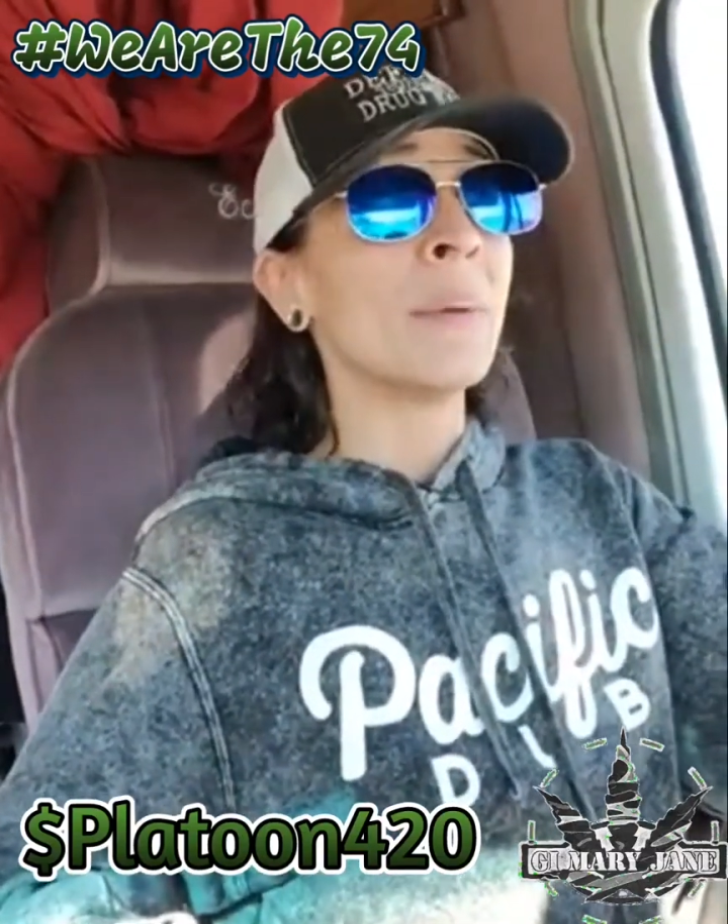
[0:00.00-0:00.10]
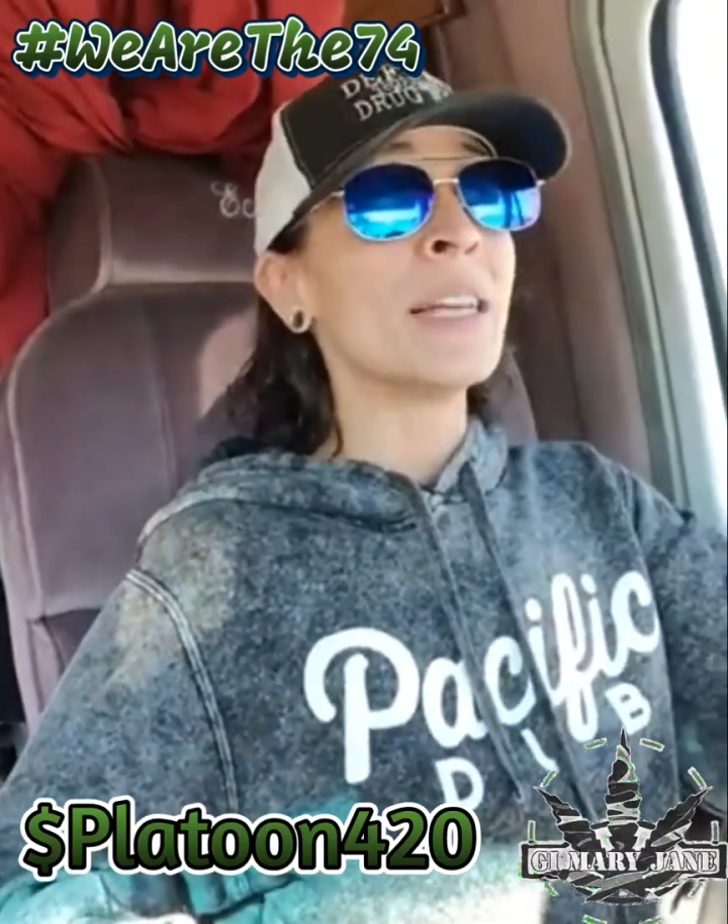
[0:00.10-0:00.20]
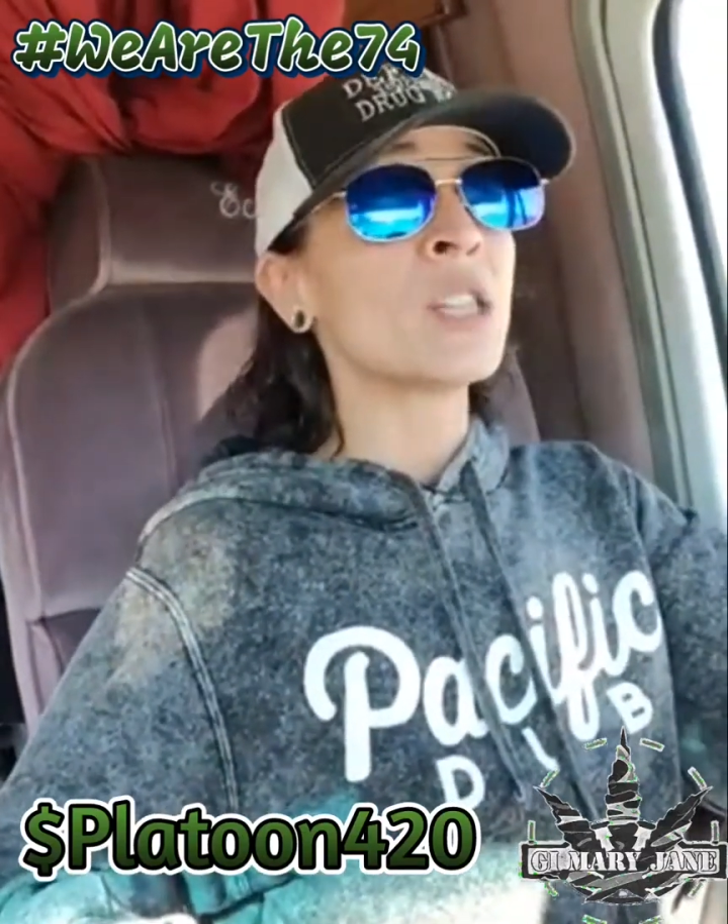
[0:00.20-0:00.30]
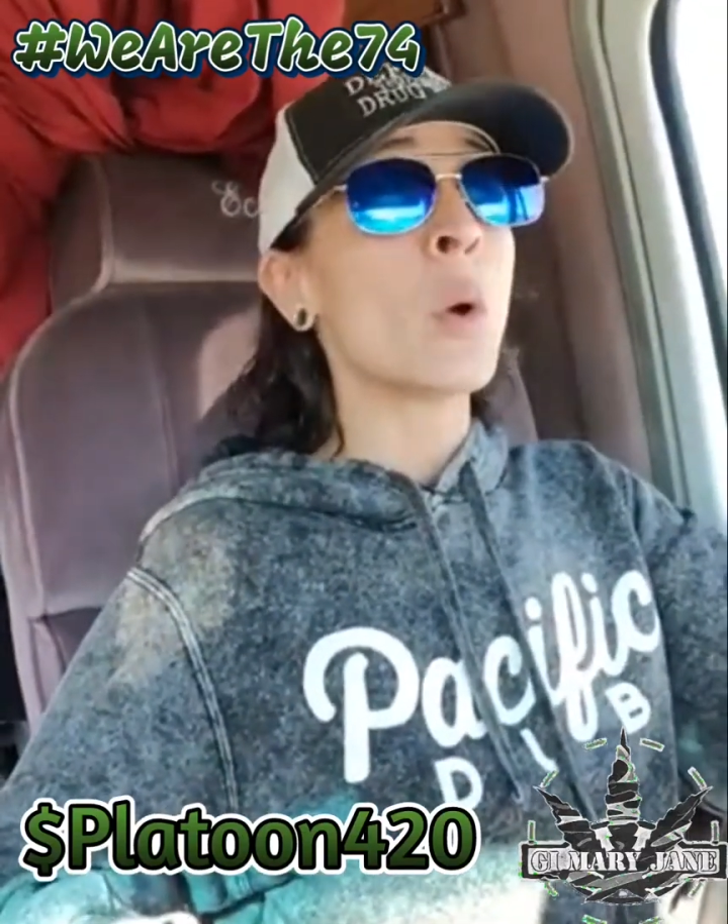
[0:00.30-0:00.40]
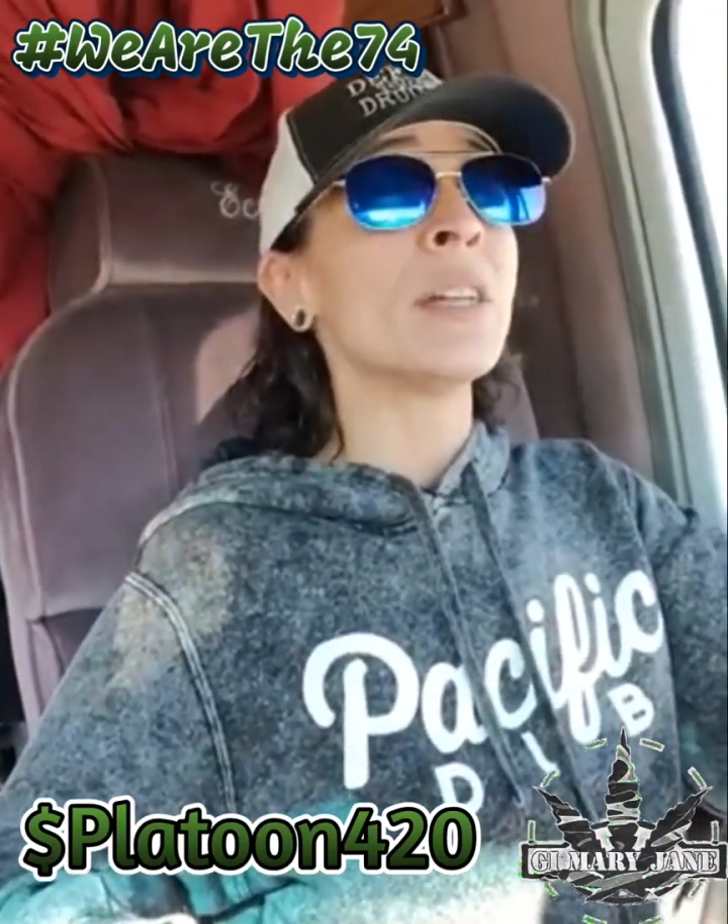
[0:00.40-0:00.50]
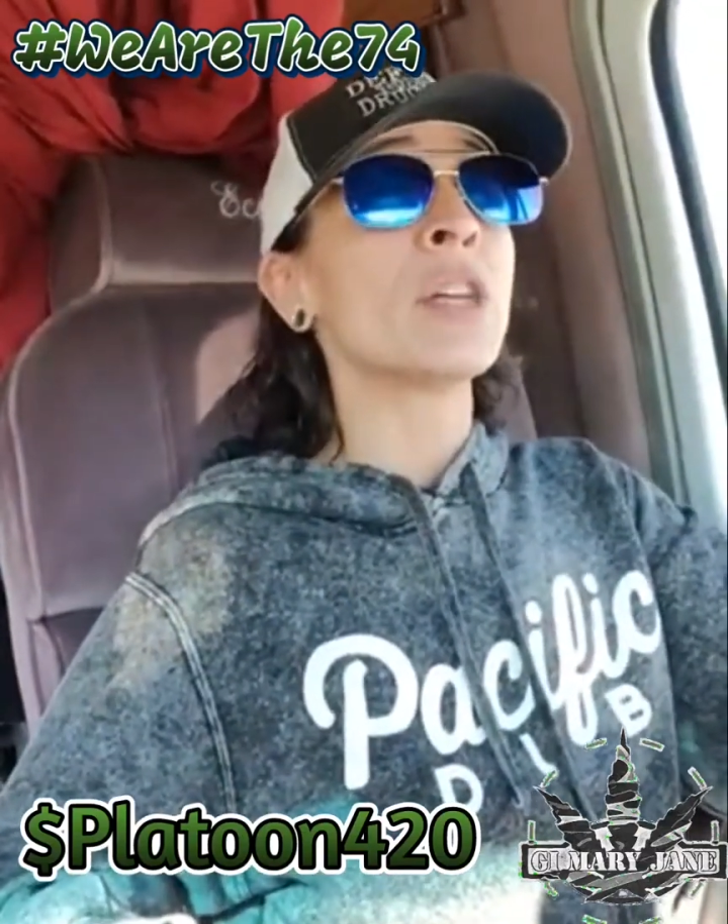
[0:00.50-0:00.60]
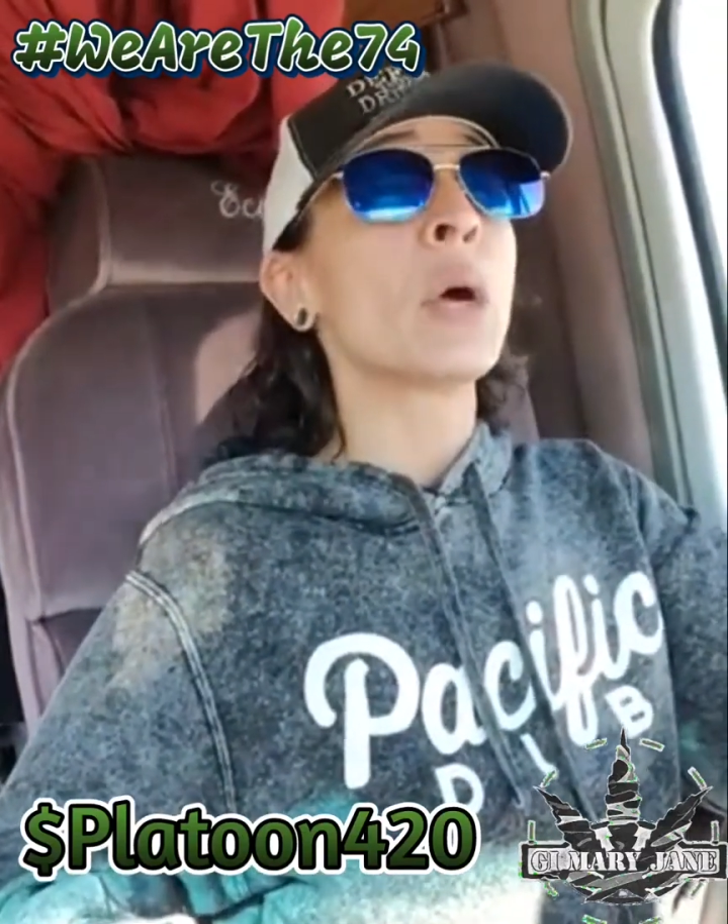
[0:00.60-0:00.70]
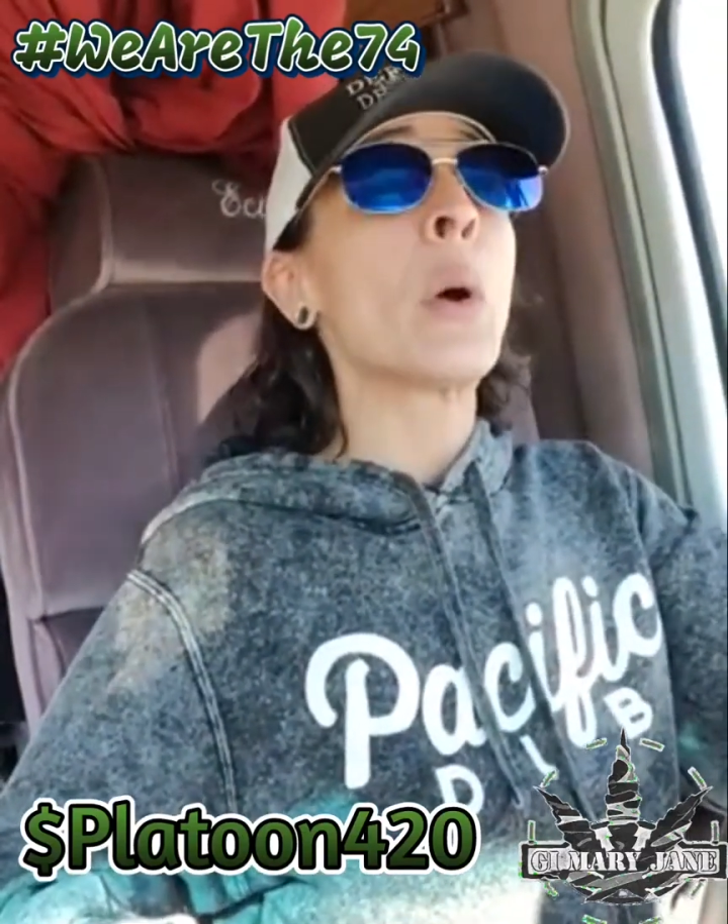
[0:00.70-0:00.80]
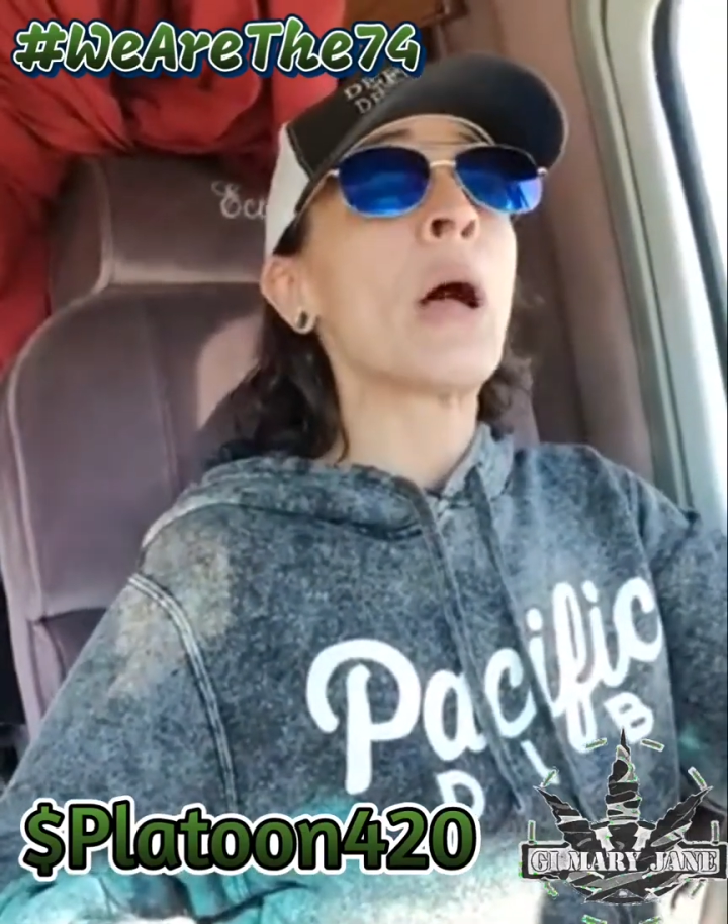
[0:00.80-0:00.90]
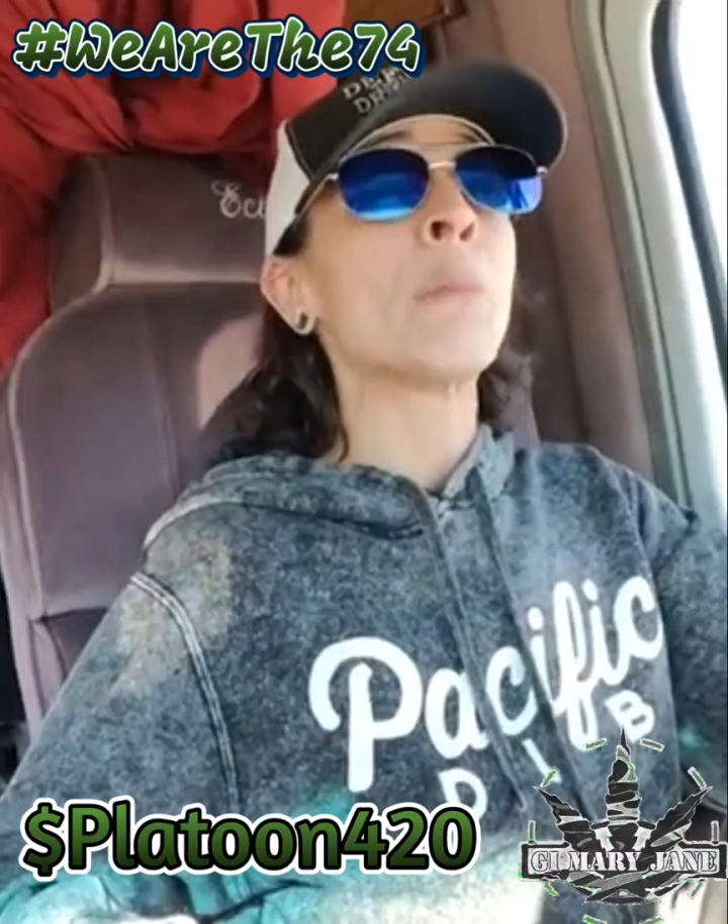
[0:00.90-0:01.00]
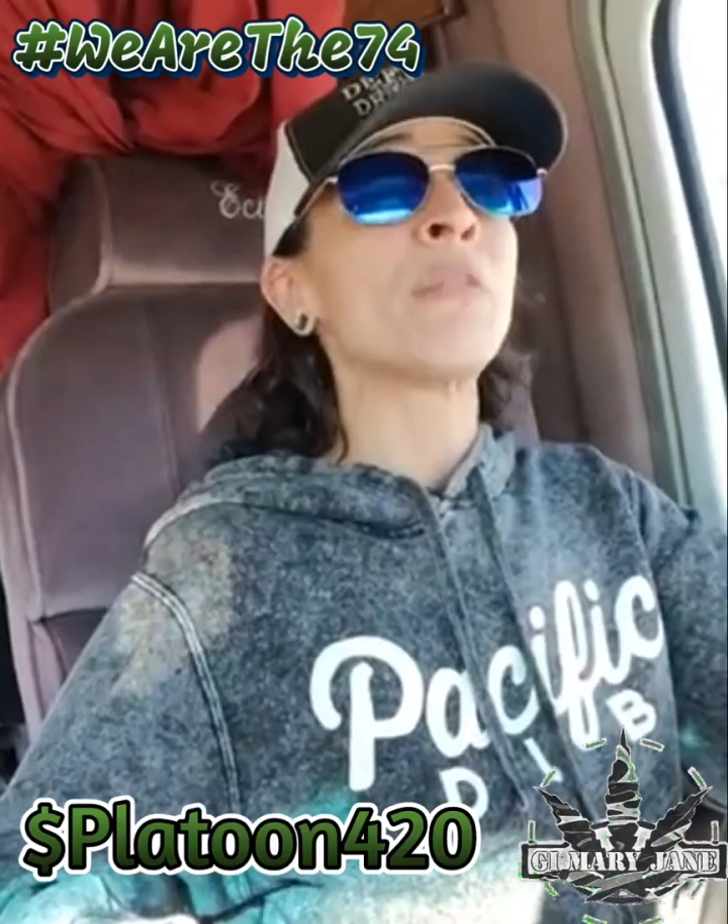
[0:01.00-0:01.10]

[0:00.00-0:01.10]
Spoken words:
is going to go help